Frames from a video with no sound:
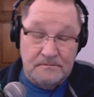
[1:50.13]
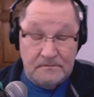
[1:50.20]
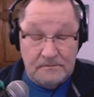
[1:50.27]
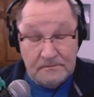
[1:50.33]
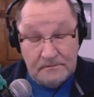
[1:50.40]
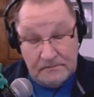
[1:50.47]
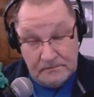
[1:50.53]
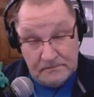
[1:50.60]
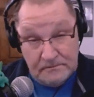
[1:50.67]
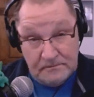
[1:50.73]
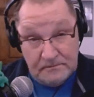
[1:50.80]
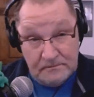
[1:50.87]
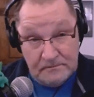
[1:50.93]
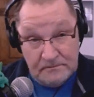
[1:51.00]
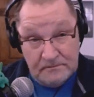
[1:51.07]

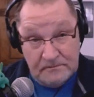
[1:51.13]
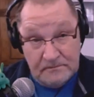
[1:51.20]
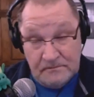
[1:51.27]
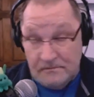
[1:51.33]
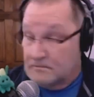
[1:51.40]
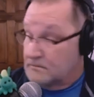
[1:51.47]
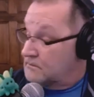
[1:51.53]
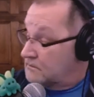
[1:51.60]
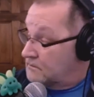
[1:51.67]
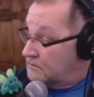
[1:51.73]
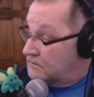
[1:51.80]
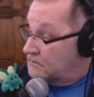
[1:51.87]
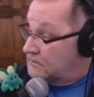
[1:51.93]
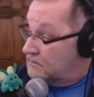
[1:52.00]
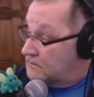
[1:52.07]

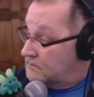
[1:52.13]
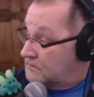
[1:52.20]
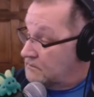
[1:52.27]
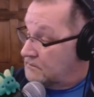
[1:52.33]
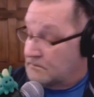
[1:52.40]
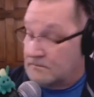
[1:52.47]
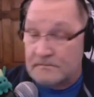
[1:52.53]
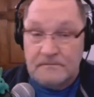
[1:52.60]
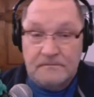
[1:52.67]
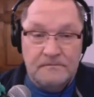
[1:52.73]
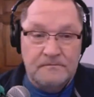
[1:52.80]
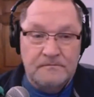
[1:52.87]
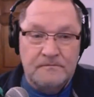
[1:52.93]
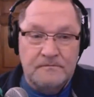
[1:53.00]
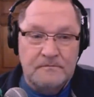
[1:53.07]

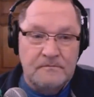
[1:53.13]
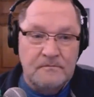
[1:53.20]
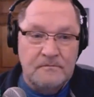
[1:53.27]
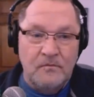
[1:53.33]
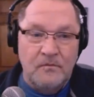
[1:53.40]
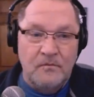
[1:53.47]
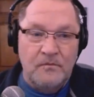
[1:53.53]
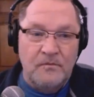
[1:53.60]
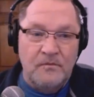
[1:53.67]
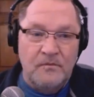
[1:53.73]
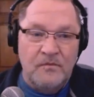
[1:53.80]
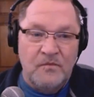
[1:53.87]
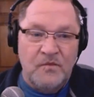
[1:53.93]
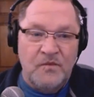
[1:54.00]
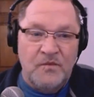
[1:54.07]

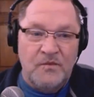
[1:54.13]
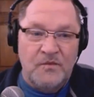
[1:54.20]
(not speaking)